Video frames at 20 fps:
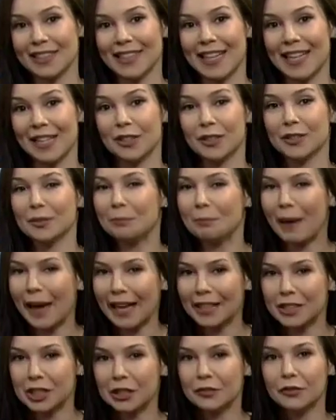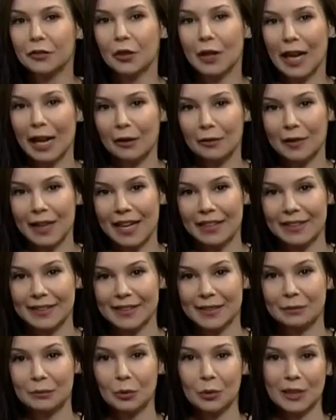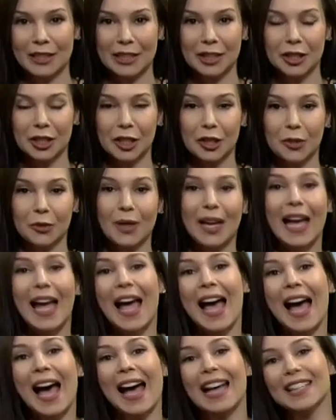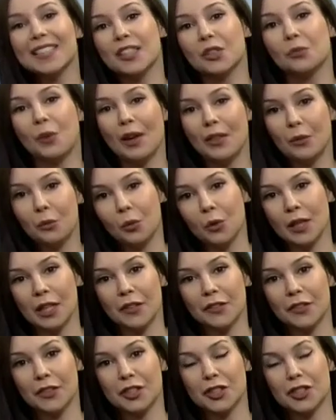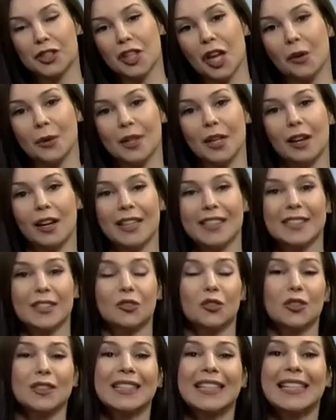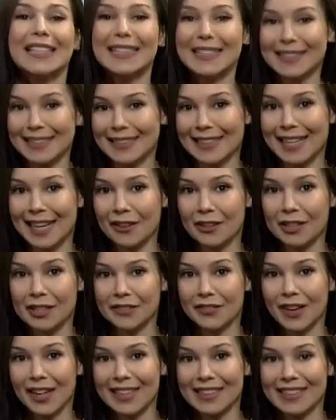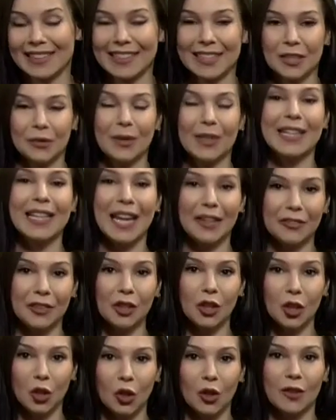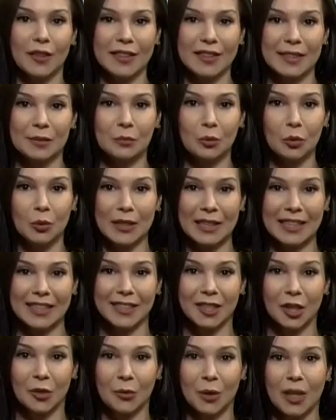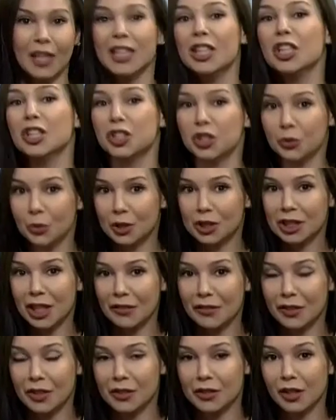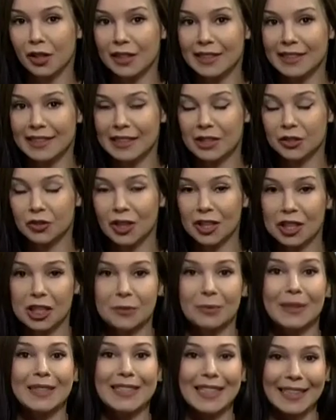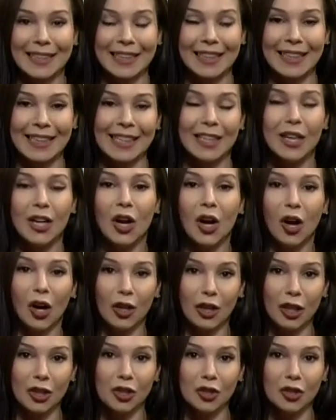to the day. Got some patchy fog out there this morning too. And a weather warning for snow and ice across eastern areas valid until 11 o'clock this morning. So do watch out for those icy stretches, particularly on